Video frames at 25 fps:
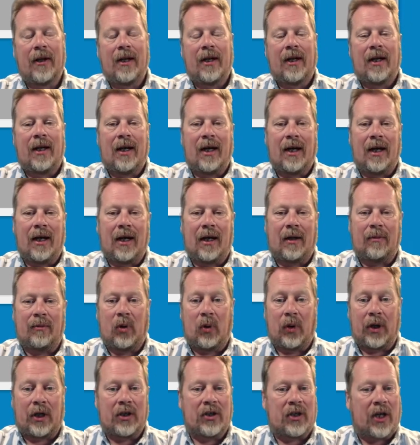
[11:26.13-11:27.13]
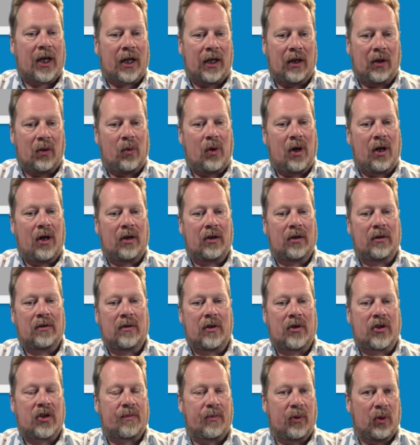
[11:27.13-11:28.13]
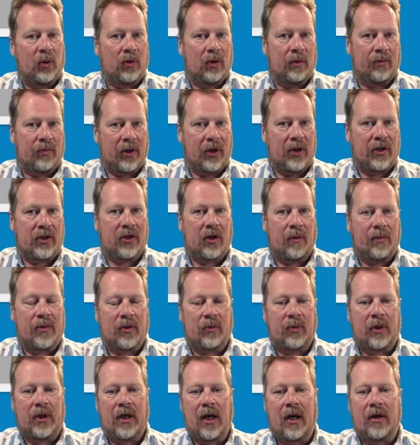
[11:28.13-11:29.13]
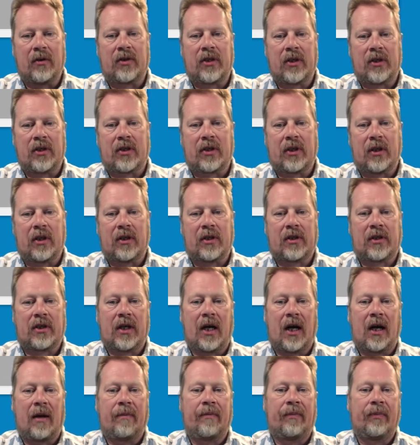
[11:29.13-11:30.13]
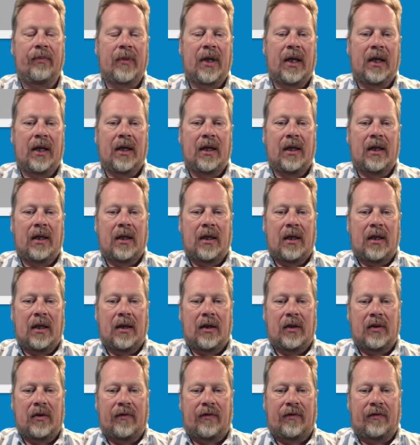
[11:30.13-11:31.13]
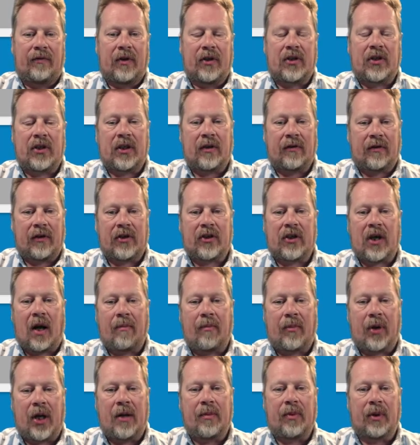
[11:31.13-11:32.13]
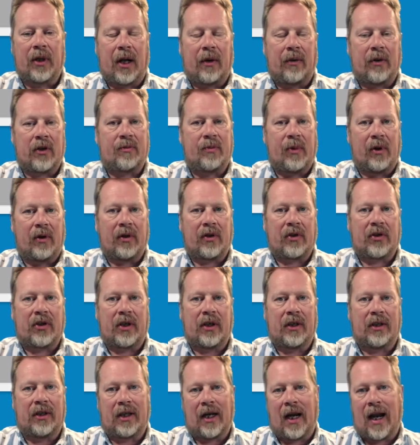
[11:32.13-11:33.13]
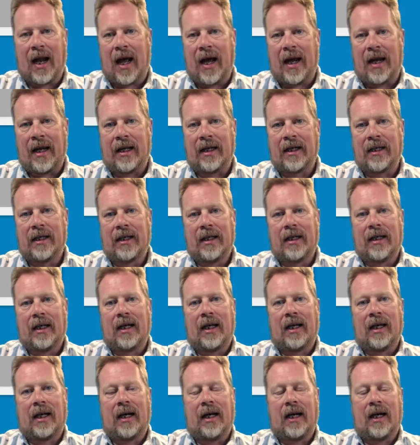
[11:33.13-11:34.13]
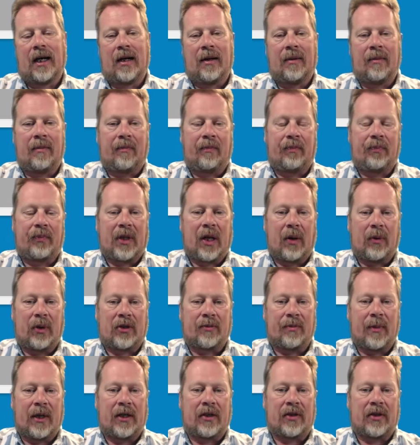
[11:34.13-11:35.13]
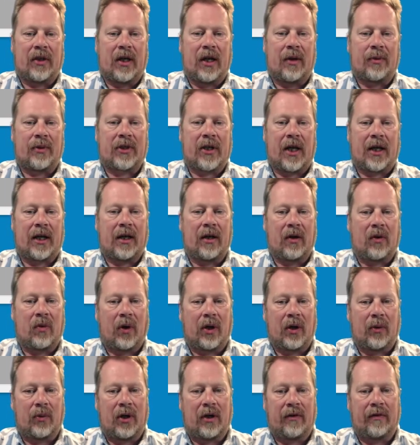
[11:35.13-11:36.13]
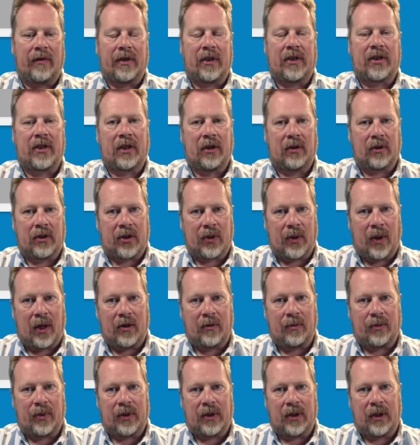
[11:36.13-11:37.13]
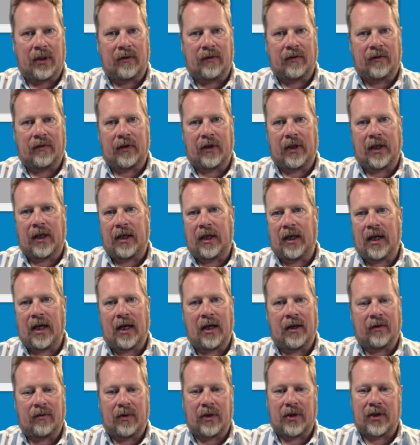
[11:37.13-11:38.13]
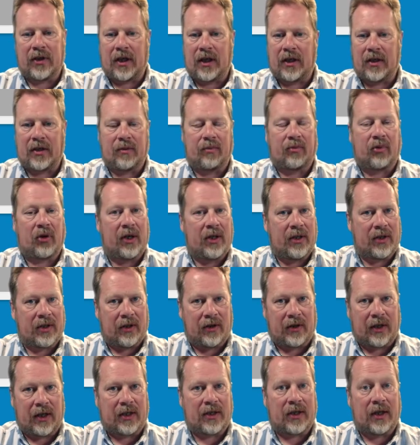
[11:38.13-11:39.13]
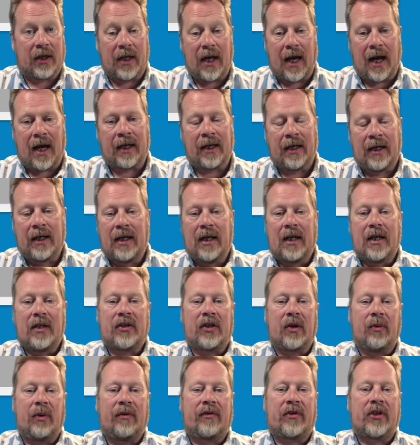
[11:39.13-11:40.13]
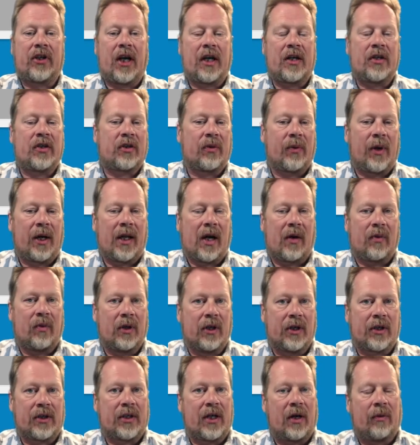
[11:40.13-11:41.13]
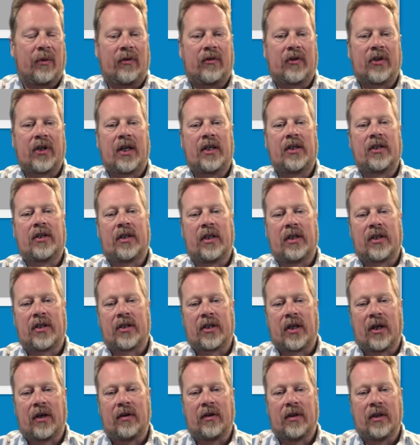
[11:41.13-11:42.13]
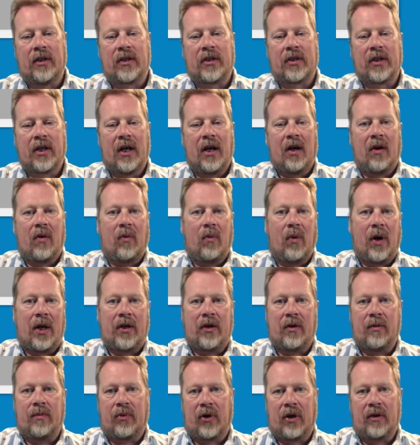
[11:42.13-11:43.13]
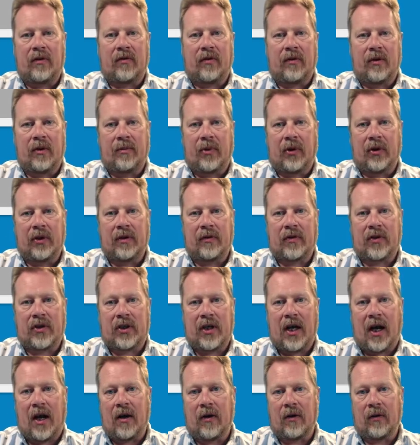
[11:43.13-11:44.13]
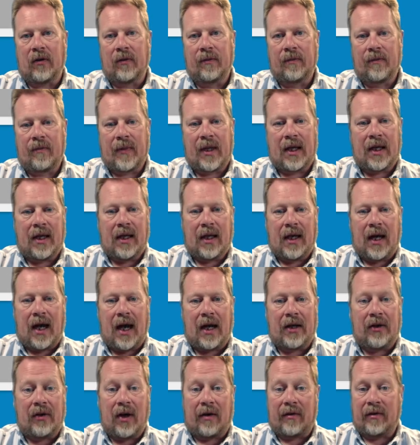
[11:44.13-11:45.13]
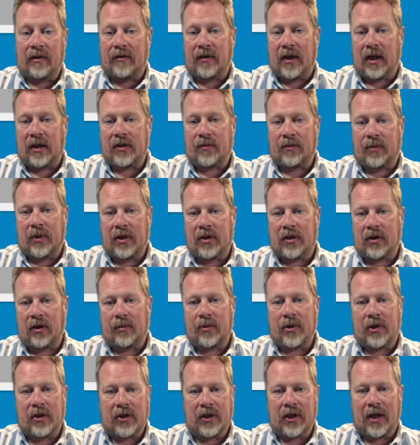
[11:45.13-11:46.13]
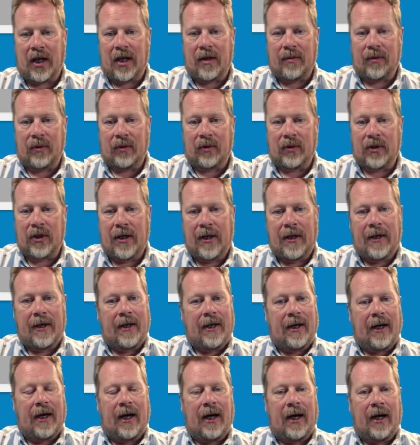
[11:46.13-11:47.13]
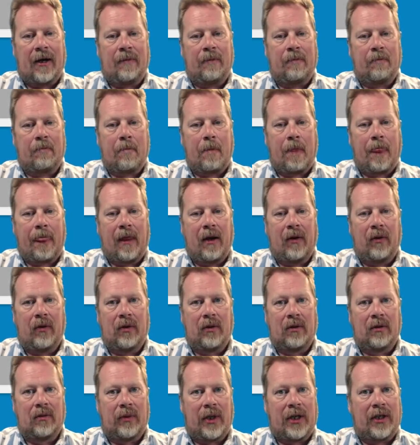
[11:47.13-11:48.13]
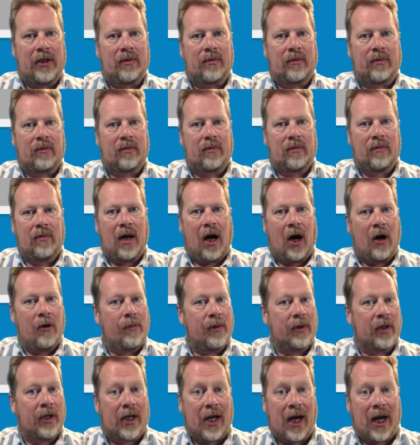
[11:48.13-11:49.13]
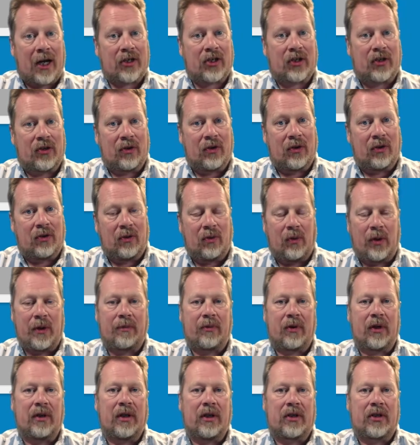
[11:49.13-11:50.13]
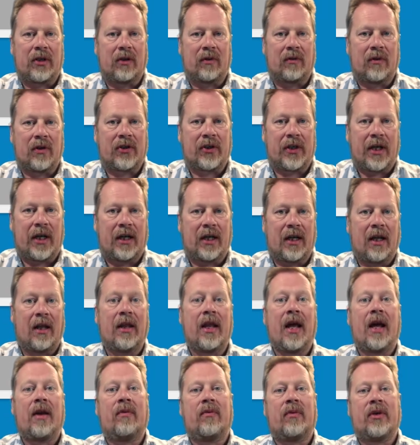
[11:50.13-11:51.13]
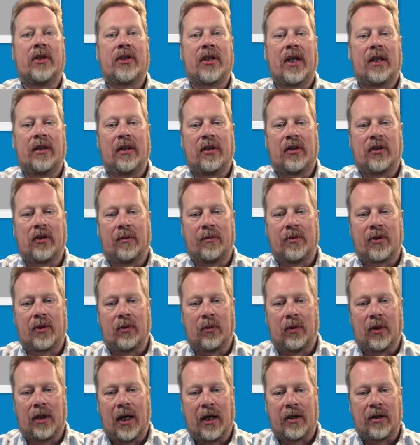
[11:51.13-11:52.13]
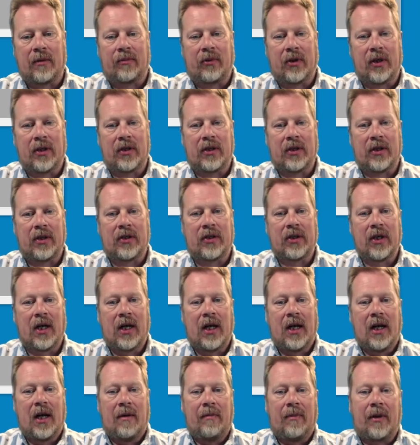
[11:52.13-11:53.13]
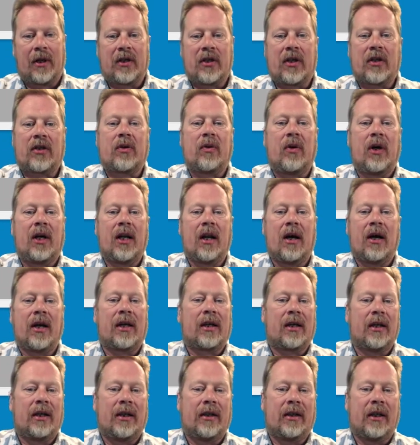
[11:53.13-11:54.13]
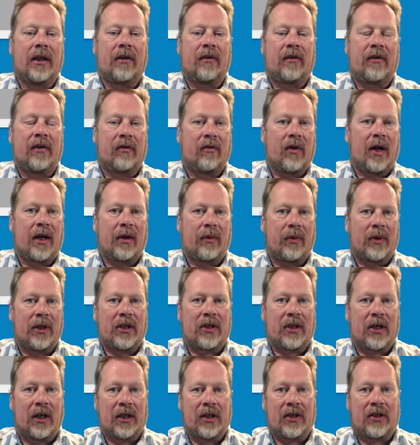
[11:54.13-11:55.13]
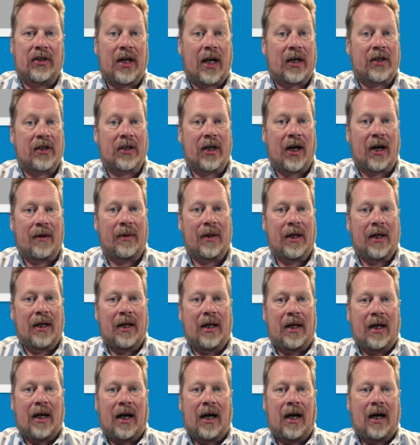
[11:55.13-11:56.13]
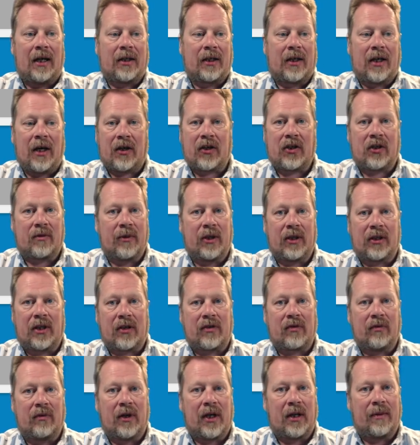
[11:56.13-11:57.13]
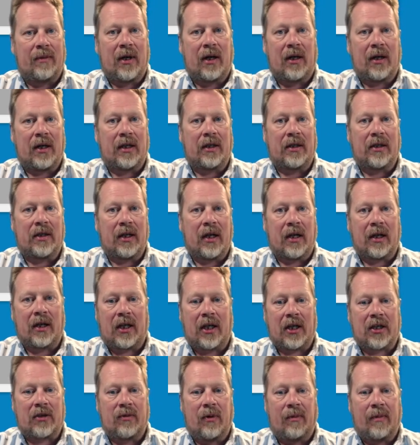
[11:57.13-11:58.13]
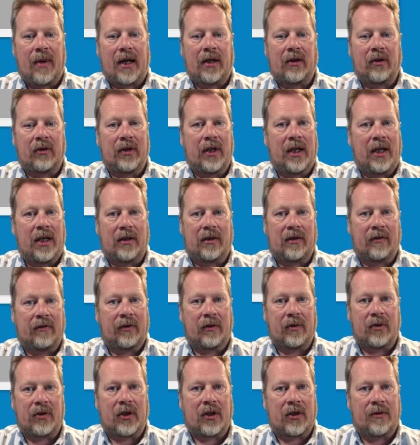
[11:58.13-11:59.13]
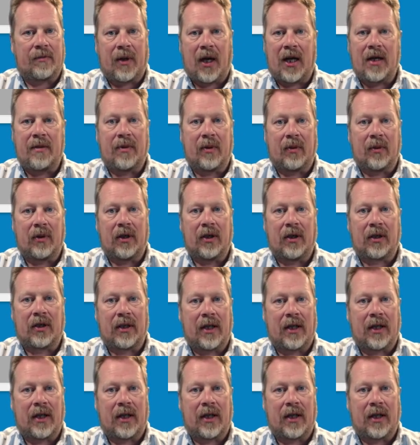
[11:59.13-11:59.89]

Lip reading: or it can take a little while to spool the print jobs, and we noticed that for some people they're experiencing a delay, which means that it was taking quite a while for the till to open and for the receipt to print and things like that. So we've changed the way that works now. We've changed this so that when you print from the point of sale and you have advanced print options enabled, we open the cash drawer, we print the till receipt, and then we send the jobs to all the other printers, because it's quite likely that if you're running with this kind of setup, the customer doesn't really mind. The customer may not need the full-size paperwork, and they